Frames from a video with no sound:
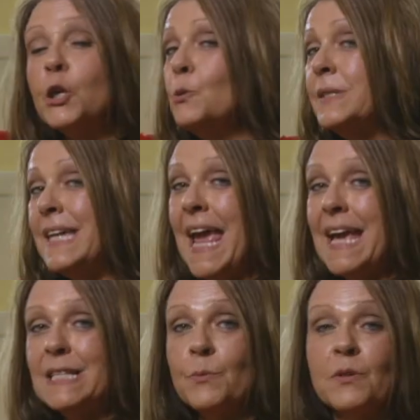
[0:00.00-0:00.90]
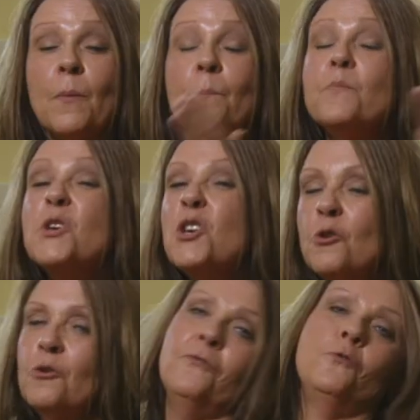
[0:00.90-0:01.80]
Two decks with a
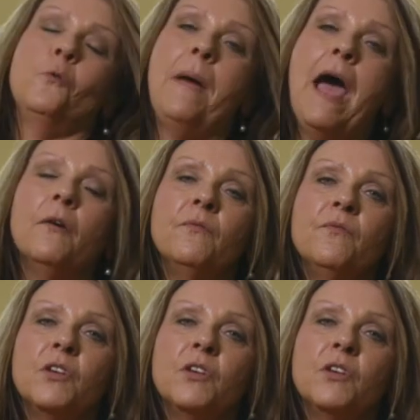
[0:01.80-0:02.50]
beautiful mountain